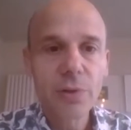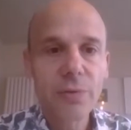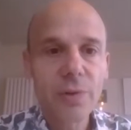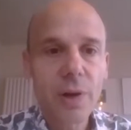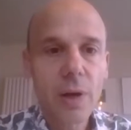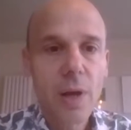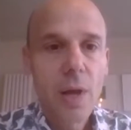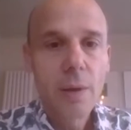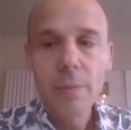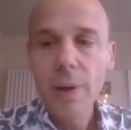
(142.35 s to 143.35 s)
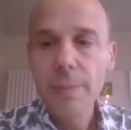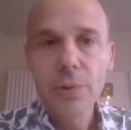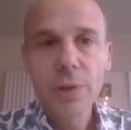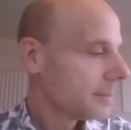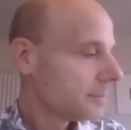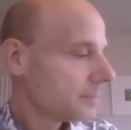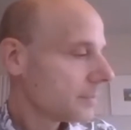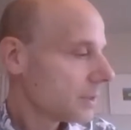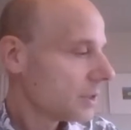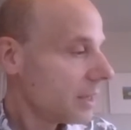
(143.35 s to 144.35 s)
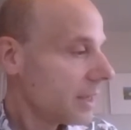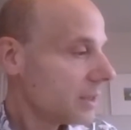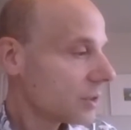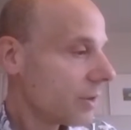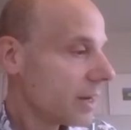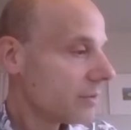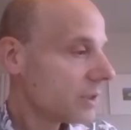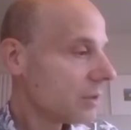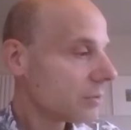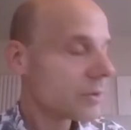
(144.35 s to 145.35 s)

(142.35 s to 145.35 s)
my potato work. So it's great results.